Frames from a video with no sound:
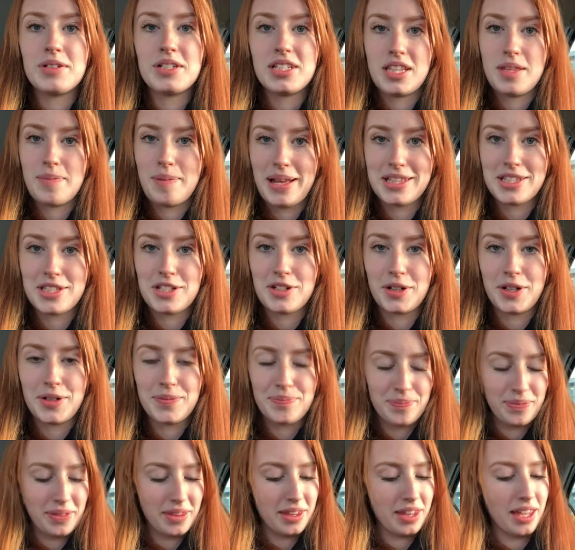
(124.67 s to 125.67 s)
went to the pet
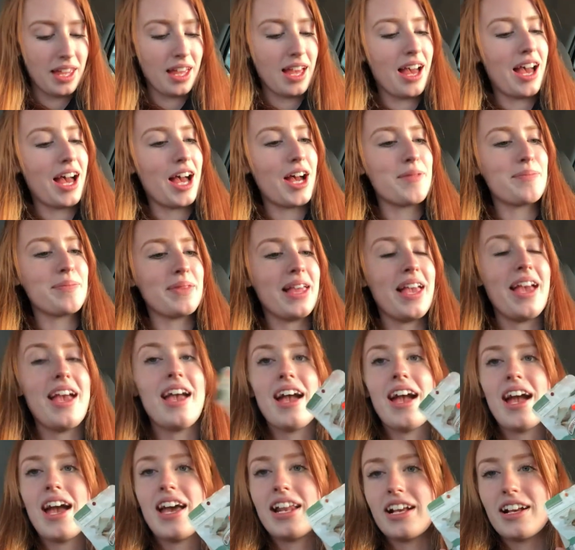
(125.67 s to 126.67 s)
store um,
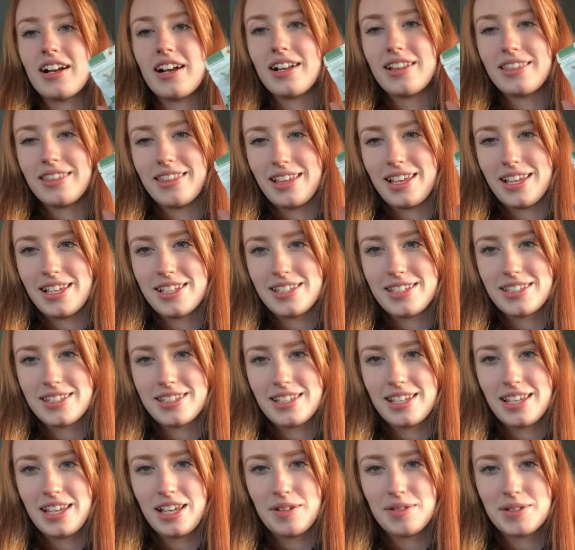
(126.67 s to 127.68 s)
and I got
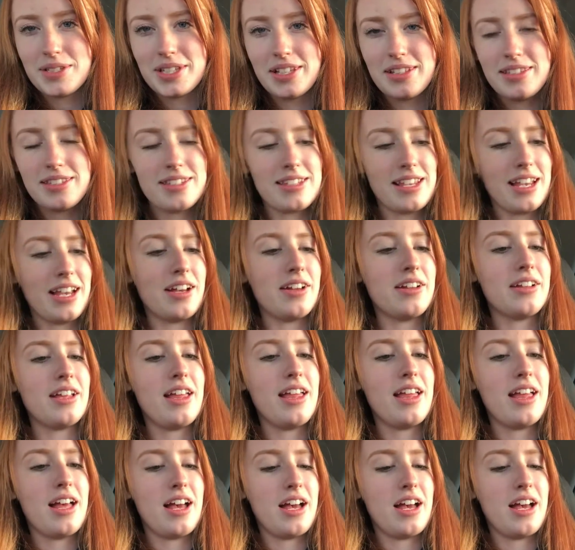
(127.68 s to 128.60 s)
this. It was on sale.